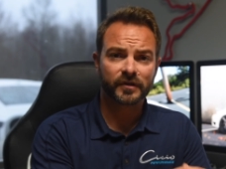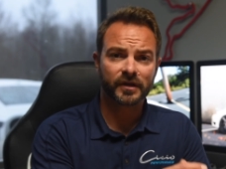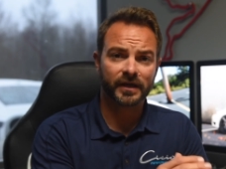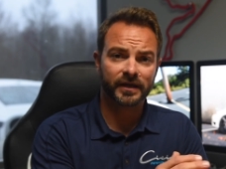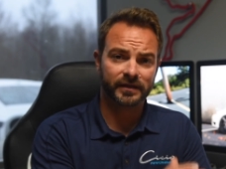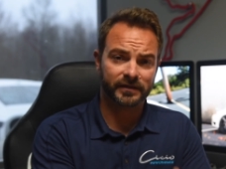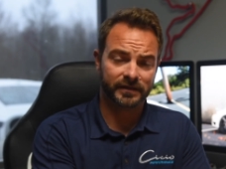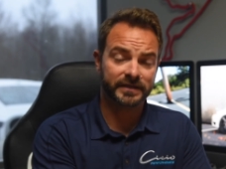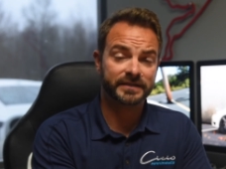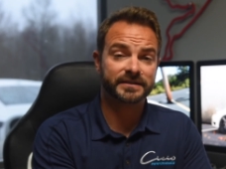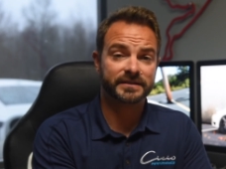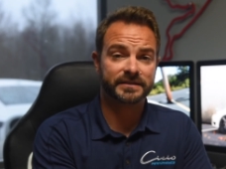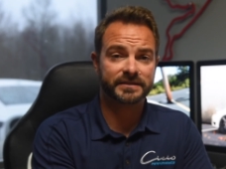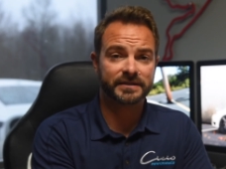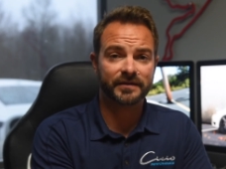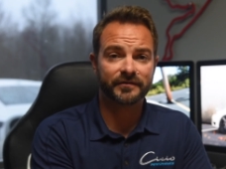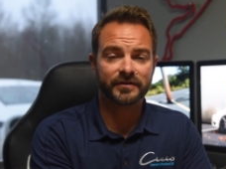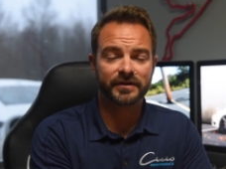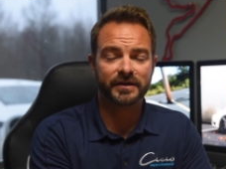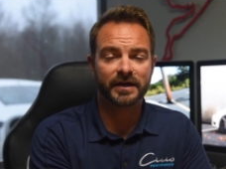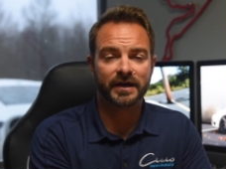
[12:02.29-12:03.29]
At least a
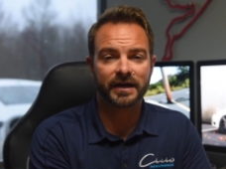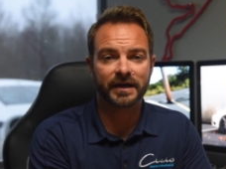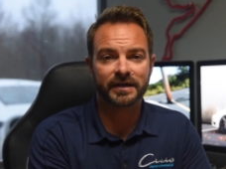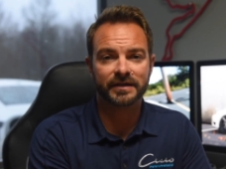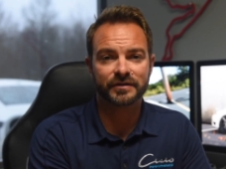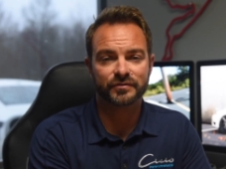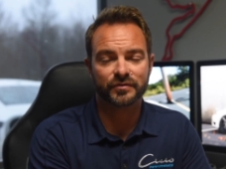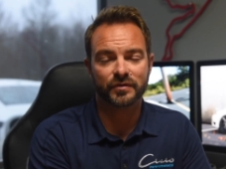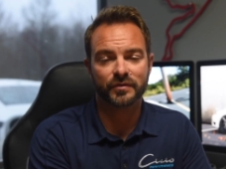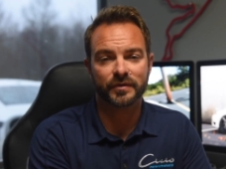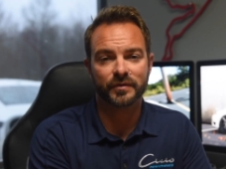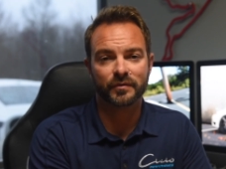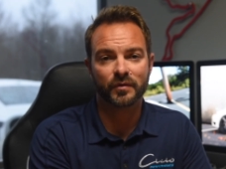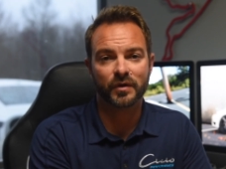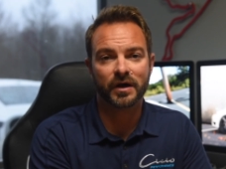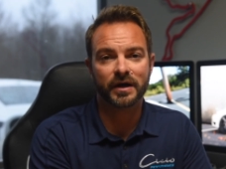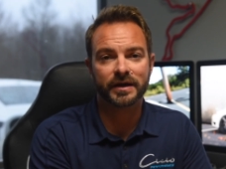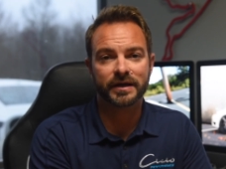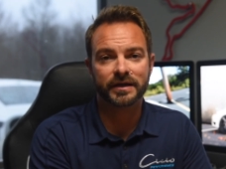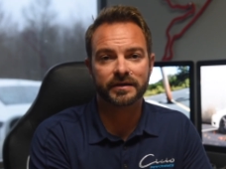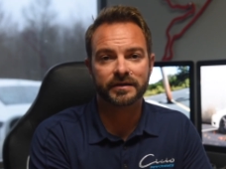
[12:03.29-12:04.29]
7.9 is what we
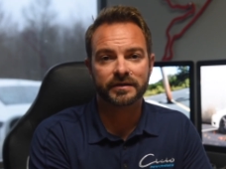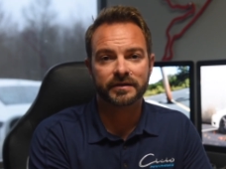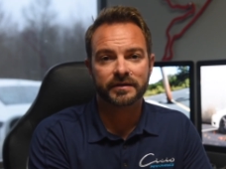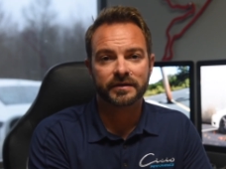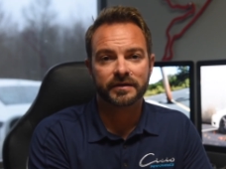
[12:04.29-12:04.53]
wanted.